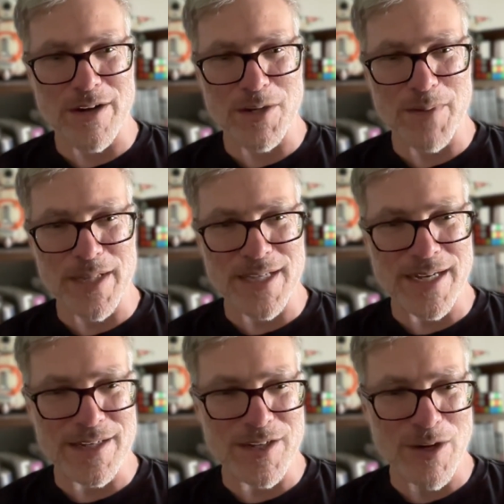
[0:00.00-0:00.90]
argument
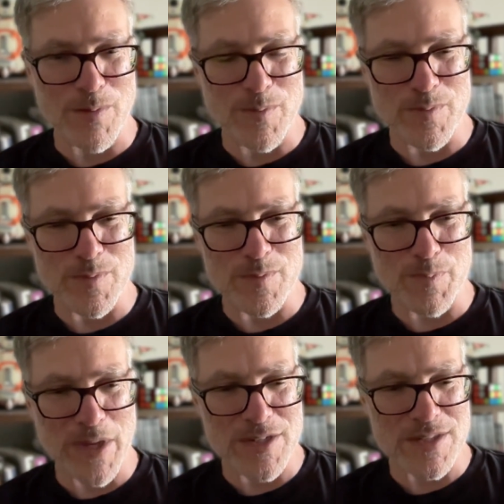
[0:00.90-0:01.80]
that,
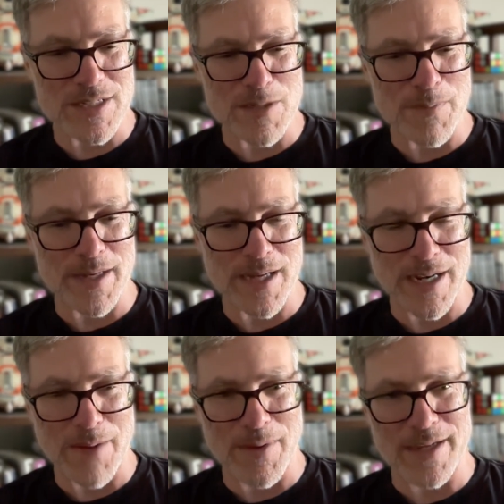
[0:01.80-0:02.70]
pages need to be
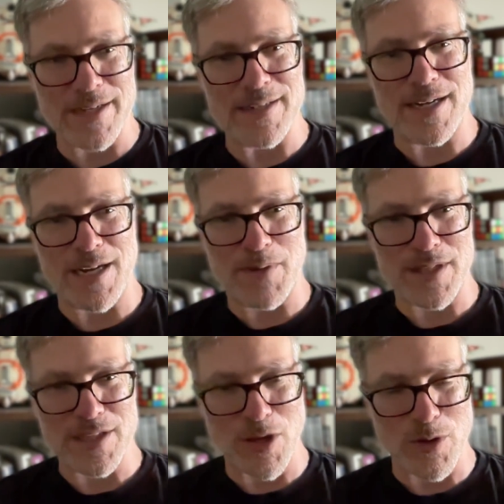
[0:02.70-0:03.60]
dynamic and
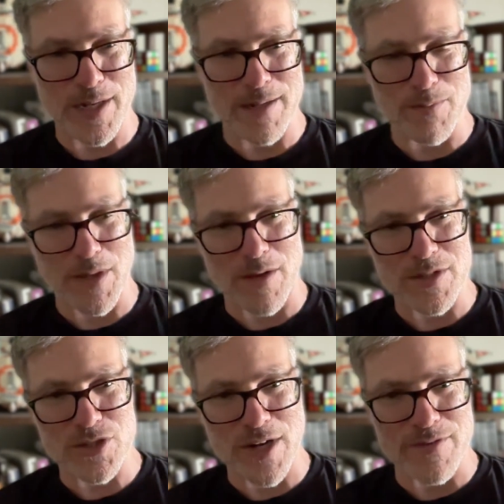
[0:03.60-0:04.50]
dynamically loaded with all
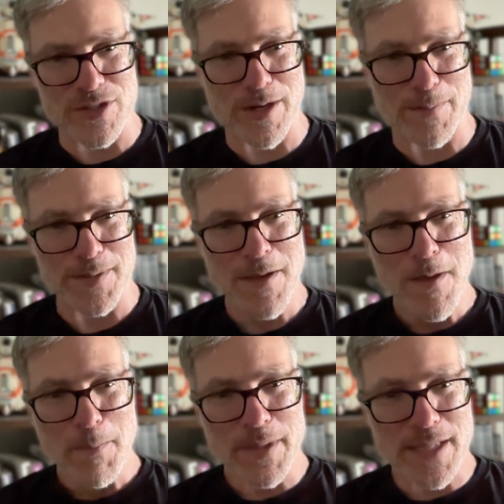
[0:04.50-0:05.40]
this JavaScript,
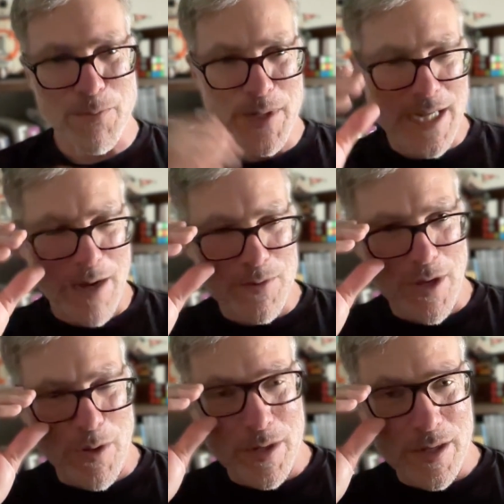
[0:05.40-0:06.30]
but then we
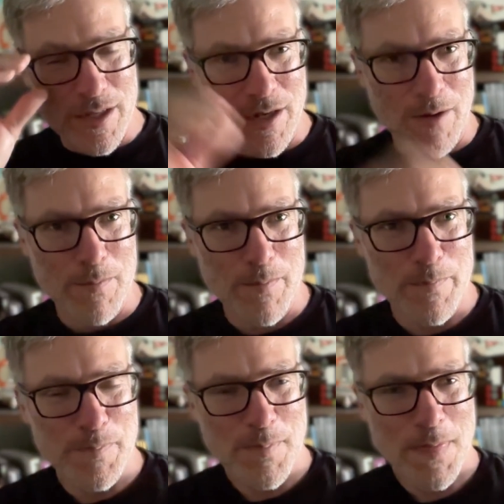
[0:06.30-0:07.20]
download,
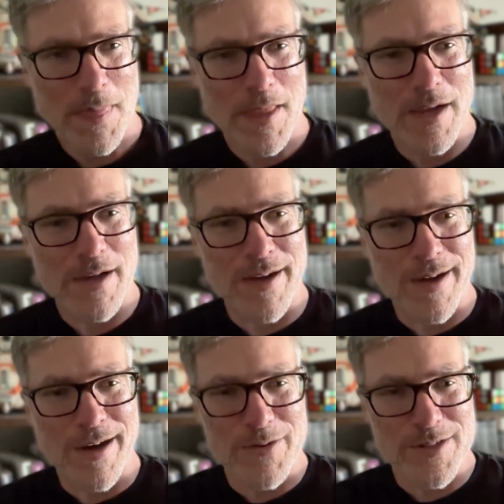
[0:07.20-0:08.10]

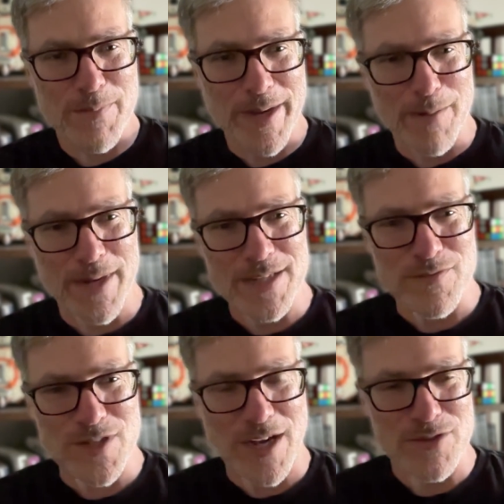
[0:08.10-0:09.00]
hundreds of megabytes
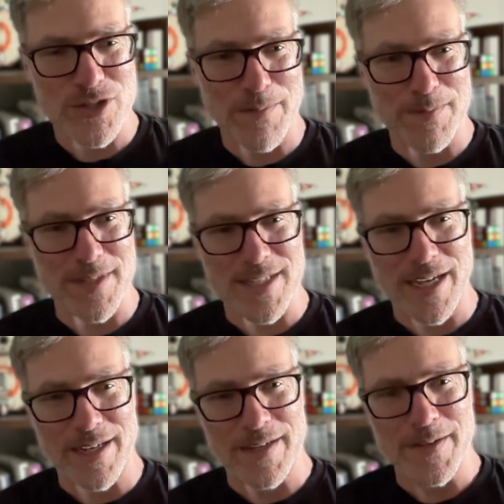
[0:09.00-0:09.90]
of JavaScript that
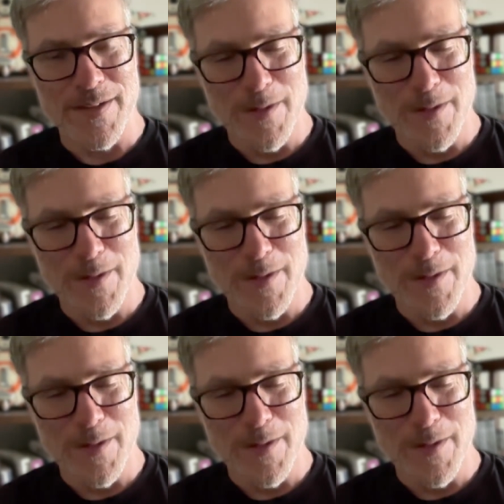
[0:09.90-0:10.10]
take,